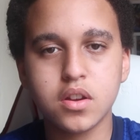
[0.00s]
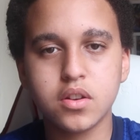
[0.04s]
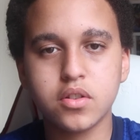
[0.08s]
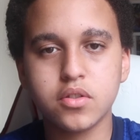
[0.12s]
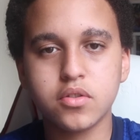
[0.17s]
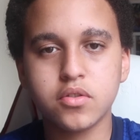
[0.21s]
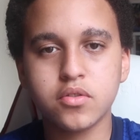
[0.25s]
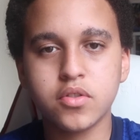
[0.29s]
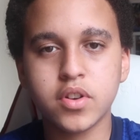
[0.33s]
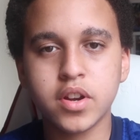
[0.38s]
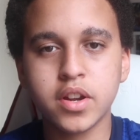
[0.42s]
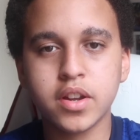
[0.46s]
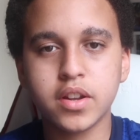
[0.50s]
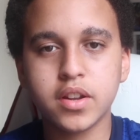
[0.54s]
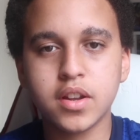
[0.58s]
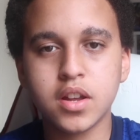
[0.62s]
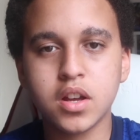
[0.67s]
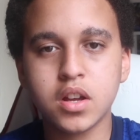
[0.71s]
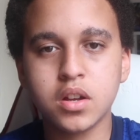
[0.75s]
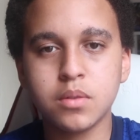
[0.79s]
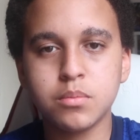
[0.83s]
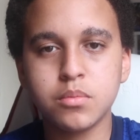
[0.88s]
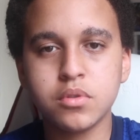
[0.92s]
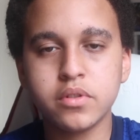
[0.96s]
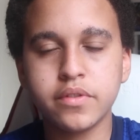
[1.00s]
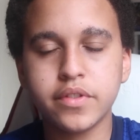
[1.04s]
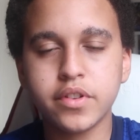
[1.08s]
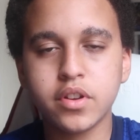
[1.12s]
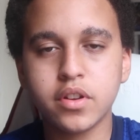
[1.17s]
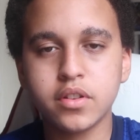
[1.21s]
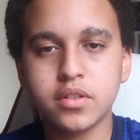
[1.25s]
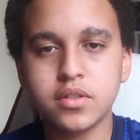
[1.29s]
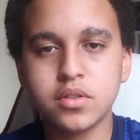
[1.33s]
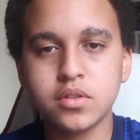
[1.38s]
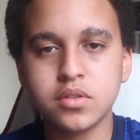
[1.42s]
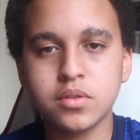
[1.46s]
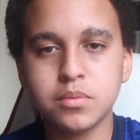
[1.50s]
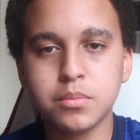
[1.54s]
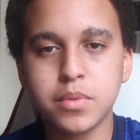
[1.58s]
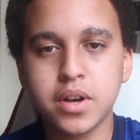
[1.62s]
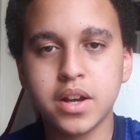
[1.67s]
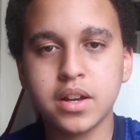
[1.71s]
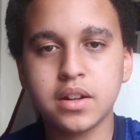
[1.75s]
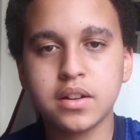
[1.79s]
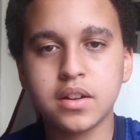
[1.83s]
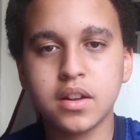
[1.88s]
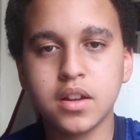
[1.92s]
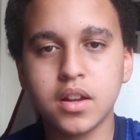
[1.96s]
Right, now moving on to my
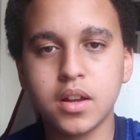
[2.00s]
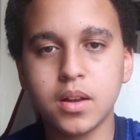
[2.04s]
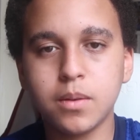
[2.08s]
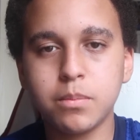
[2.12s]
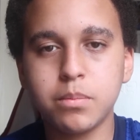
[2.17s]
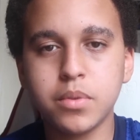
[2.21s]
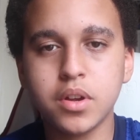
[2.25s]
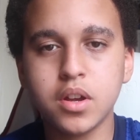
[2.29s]
club,